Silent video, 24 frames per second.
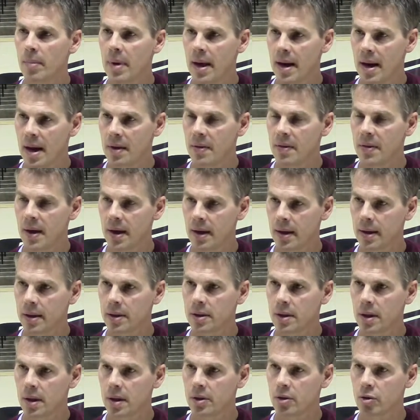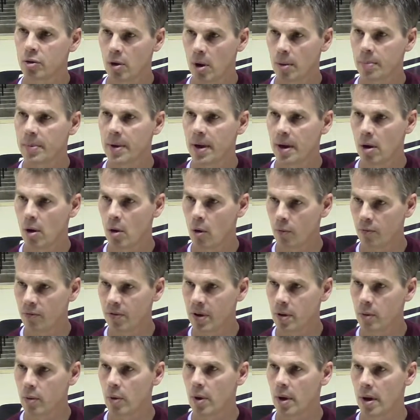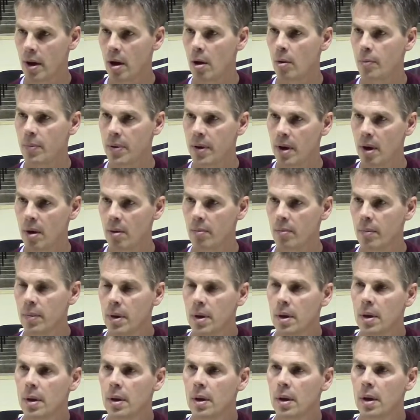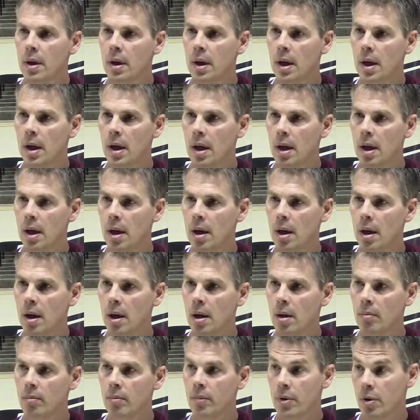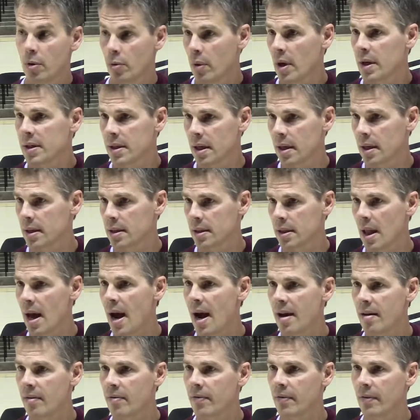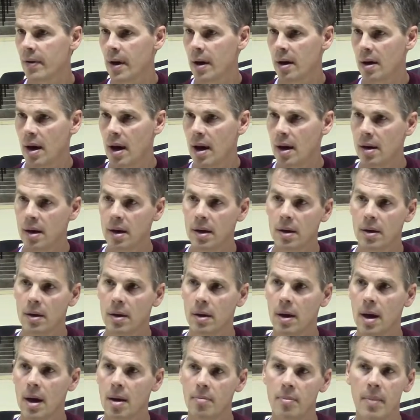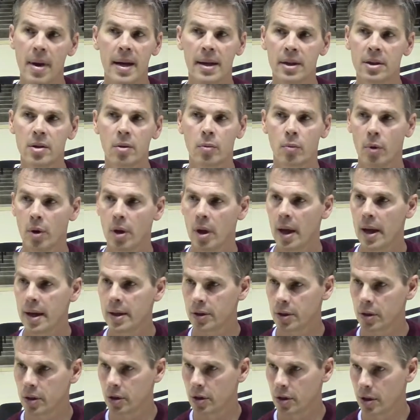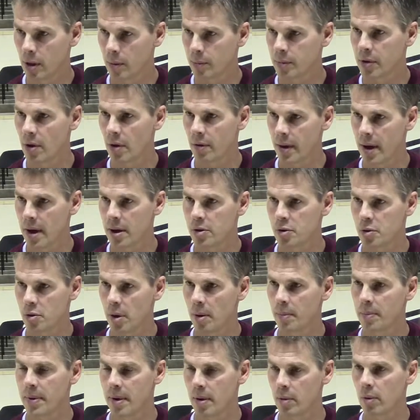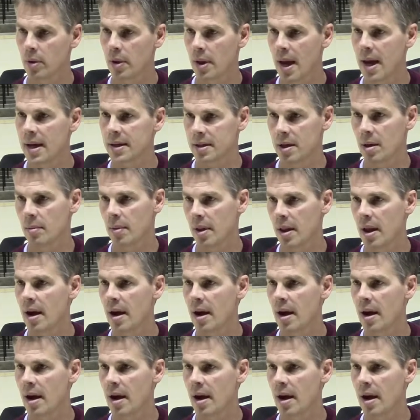And I think it's a trip that hopefully will help him the rest of his life, and made some relationships on that trip that will last him a